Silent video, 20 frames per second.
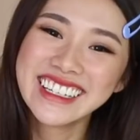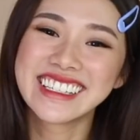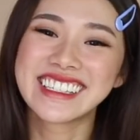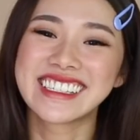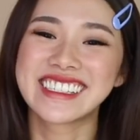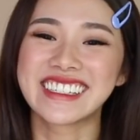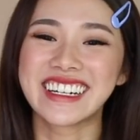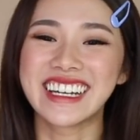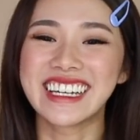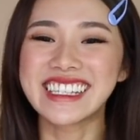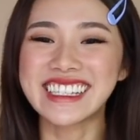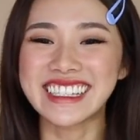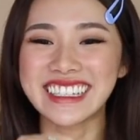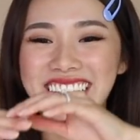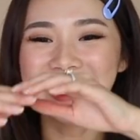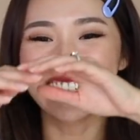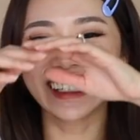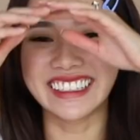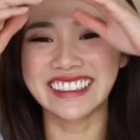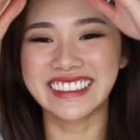Stress
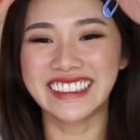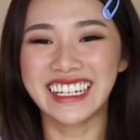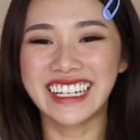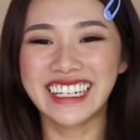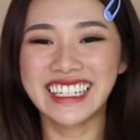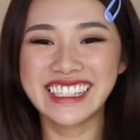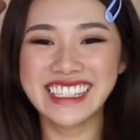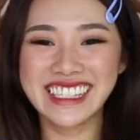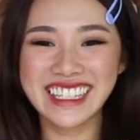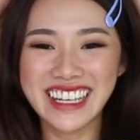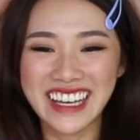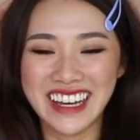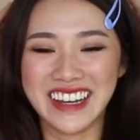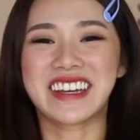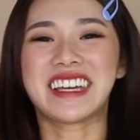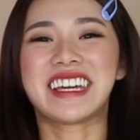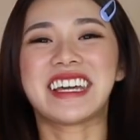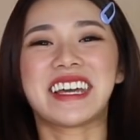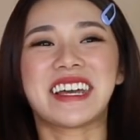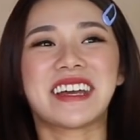tolerance?
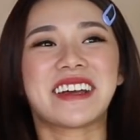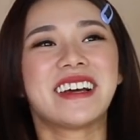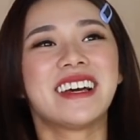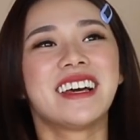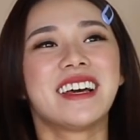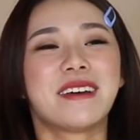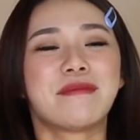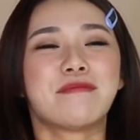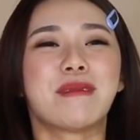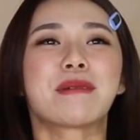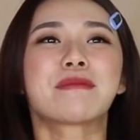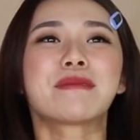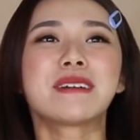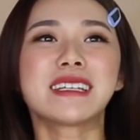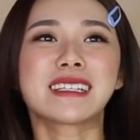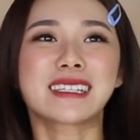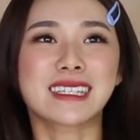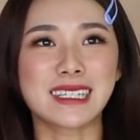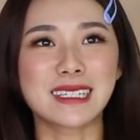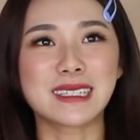Okay,
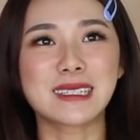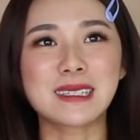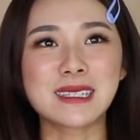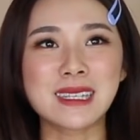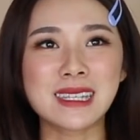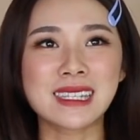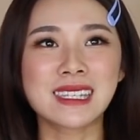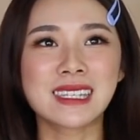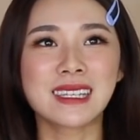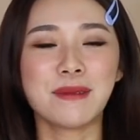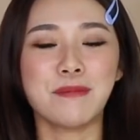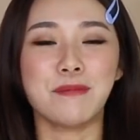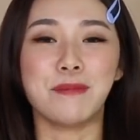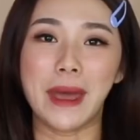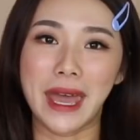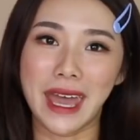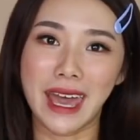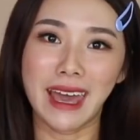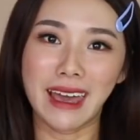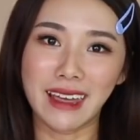memory skills,
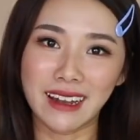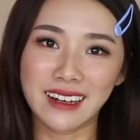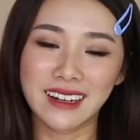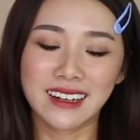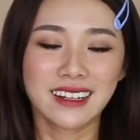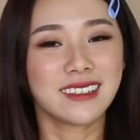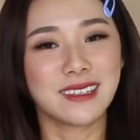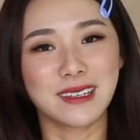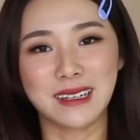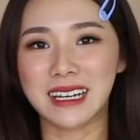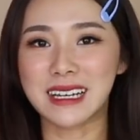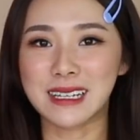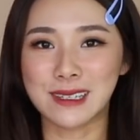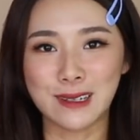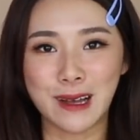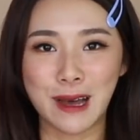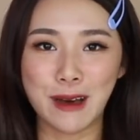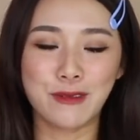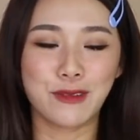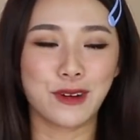bad. You guys
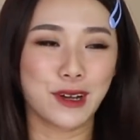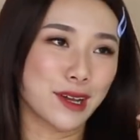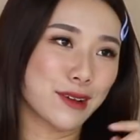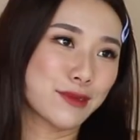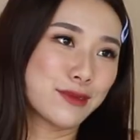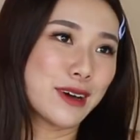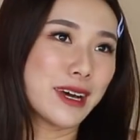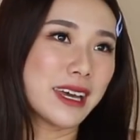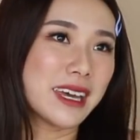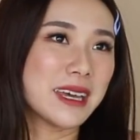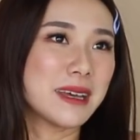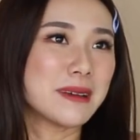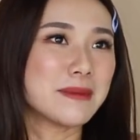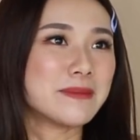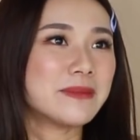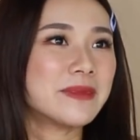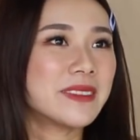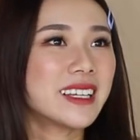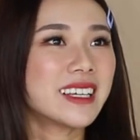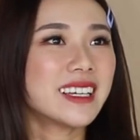know how forgetful
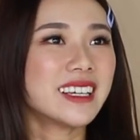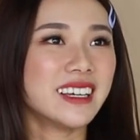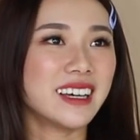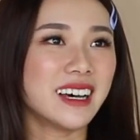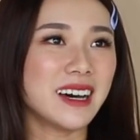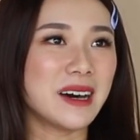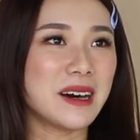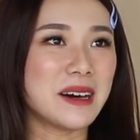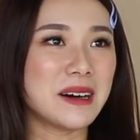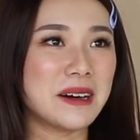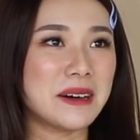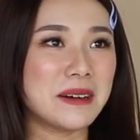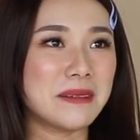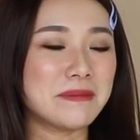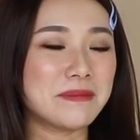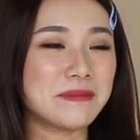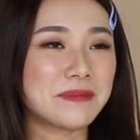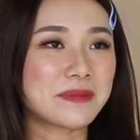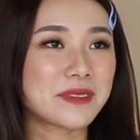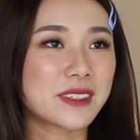I
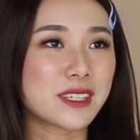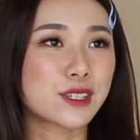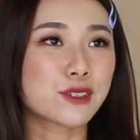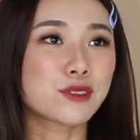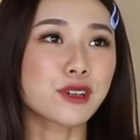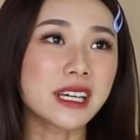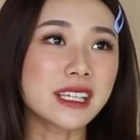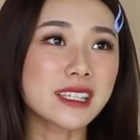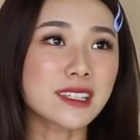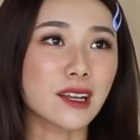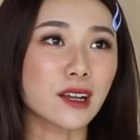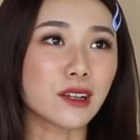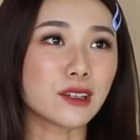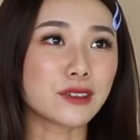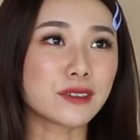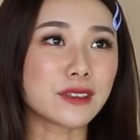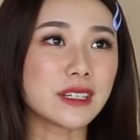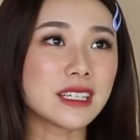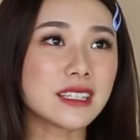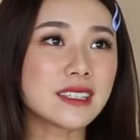am. Stress
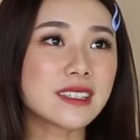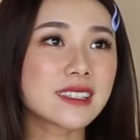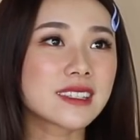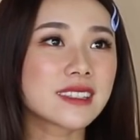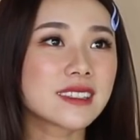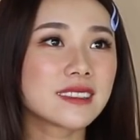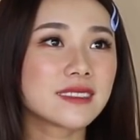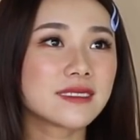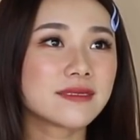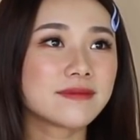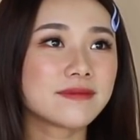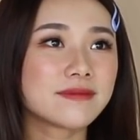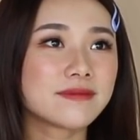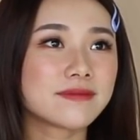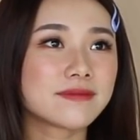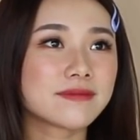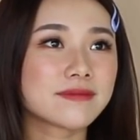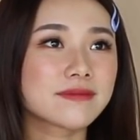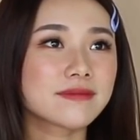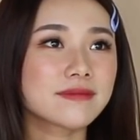tolerance,
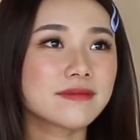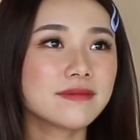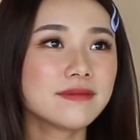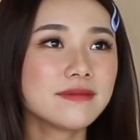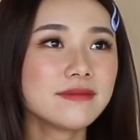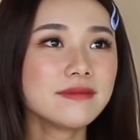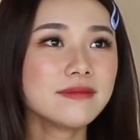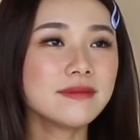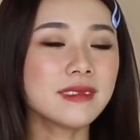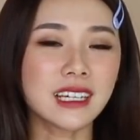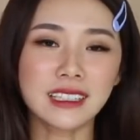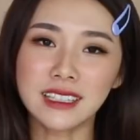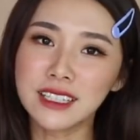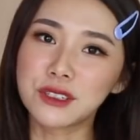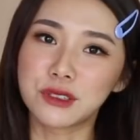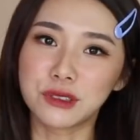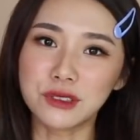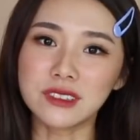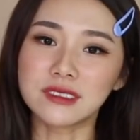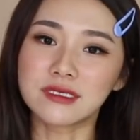I
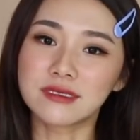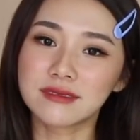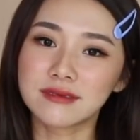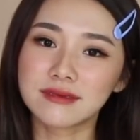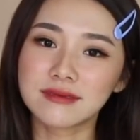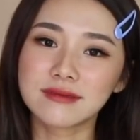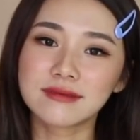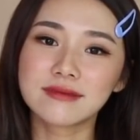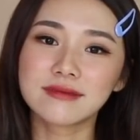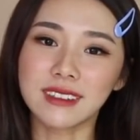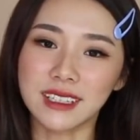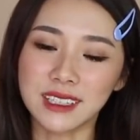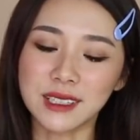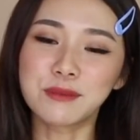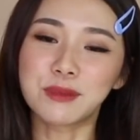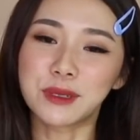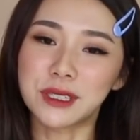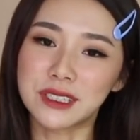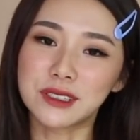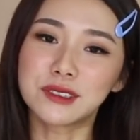think good. I
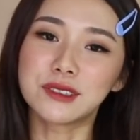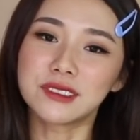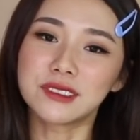think pretty